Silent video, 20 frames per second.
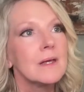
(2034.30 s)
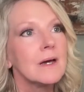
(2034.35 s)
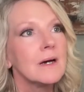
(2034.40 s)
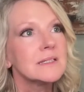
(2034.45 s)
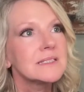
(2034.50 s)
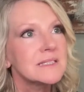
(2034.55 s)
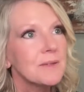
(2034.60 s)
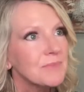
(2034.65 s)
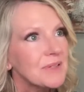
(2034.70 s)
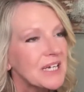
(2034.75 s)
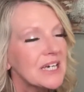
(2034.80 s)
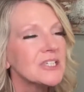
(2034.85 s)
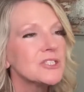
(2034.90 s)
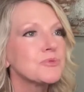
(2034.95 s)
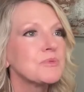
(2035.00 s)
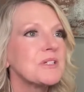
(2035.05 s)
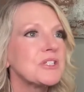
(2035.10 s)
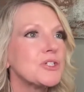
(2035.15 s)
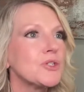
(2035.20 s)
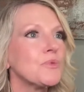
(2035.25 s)
Something else
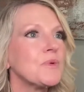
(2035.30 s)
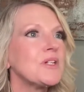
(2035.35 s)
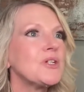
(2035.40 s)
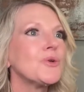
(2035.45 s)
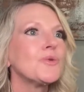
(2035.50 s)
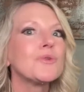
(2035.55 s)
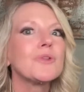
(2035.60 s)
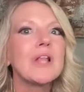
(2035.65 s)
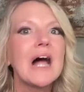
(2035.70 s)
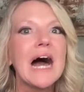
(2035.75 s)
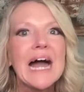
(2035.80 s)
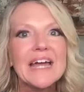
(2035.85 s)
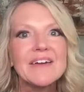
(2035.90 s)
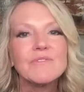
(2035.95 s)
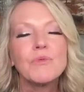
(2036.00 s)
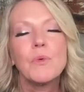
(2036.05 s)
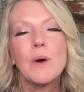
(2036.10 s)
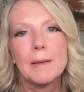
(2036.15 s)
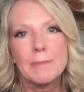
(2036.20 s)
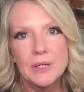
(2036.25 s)
we do live
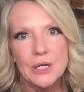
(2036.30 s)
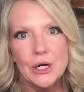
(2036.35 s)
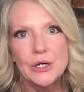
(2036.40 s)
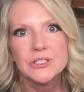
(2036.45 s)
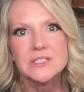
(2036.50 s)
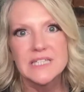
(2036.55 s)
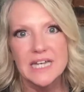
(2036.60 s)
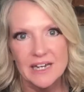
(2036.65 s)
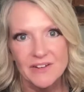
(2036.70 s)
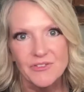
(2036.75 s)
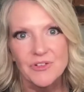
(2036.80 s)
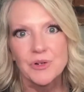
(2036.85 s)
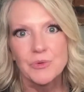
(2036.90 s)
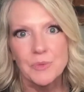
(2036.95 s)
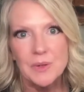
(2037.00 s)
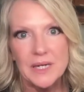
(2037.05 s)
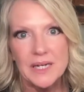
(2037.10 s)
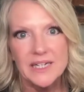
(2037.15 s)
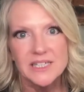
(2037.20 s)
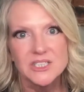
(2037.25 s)
webinars every
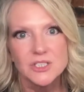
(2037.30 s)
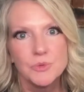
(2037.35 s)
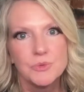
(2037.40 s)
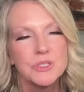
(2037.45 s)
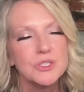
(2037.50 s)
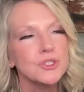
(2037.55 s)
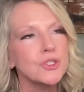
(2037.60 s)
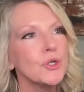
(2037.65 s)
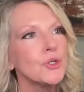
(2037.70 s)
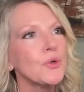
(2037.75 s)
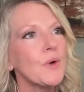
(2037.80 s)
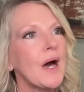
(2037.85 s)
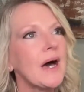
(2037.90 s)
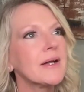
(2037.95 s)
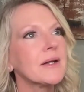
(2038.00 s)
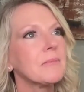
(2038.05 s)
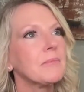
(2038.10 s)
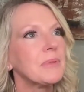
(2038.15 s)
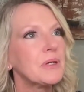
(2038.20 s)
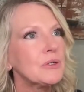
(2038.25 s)
week. So we show you how
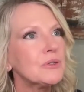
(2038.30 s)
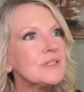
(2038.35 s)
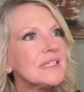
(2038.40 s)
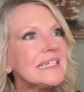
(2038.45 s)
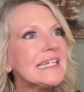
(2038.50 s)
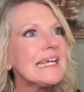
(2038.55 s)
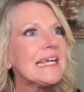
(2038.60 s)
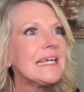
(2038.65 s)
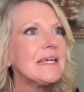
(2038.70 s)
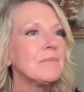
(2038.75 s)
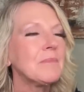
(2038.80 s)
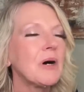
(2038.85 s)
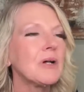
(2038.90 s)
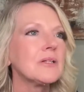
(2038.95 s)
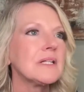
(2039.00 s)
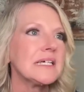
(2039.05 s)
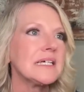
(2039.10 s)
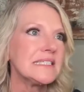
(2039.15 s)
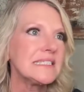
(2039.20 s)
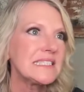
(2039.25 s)
to build an email
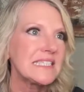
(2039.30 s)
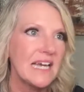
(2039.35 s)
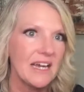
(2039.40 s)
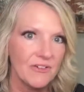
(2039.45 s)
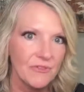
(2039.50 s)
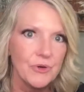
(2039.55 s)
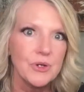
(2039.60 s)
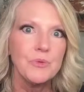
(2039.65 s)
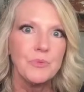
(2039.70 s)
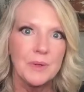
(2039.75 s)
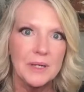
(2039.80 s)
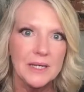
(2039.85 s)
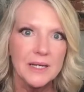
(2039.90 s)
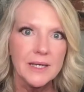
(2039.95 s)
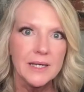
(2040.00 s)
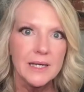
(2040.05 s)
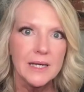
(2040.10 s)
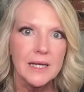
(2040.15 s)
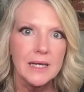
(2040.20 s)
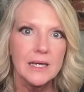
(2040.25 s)
list every
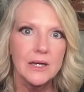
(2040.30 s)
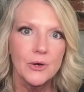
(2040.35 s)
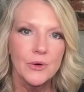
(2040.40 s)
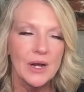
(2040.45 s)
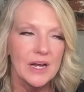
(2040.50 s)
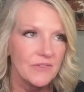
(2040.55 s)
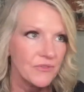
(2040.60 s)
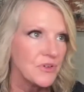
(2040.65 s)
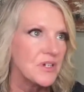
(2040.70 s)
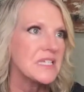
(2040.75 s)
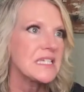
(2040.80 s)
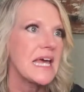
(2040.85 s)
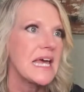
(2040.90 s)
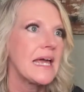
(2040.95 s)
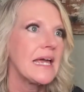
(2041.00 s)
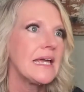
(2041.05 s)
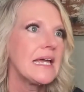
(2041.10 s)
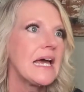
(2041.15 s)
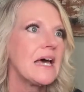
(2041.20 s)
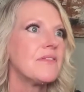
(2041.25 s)
week or every
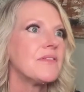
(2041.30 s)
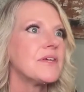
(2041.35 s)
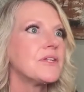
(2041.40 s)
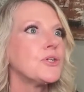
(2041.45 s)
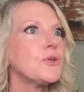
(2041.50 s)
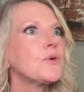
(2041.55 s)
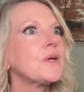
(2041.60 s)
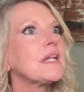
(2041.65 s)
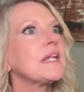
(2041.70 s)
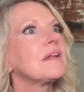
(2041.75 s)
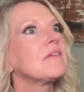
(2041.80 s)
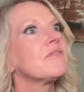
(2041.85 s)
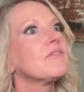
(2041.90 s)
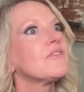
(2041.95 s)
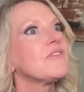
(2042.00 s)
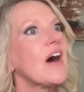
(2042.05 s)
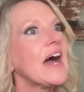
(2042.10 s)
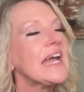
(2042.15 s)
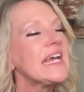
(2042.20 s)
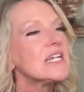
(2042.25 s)
day, and then you can
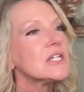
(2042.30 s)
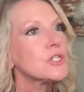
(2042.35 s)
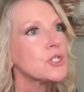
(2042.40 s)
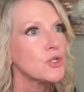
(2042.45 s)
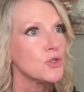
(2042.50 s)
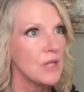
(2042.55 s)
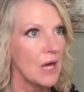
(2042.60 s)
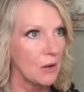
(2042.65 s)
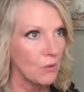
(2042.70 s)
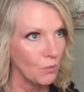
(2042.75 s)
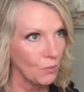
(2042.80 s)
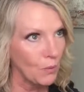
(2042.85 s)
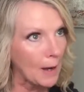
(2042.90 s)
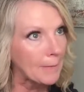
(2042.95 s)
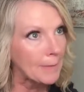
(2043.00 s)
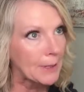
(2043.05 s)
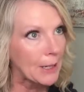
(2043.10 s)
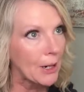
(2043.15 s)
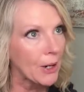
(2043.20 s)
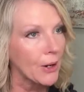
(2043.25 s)
invite to that
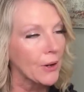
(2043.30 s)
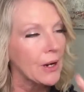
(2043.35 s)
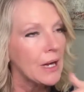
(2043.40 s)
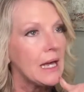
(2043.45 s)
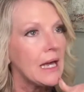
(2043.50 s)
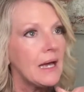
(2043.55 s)
webinar.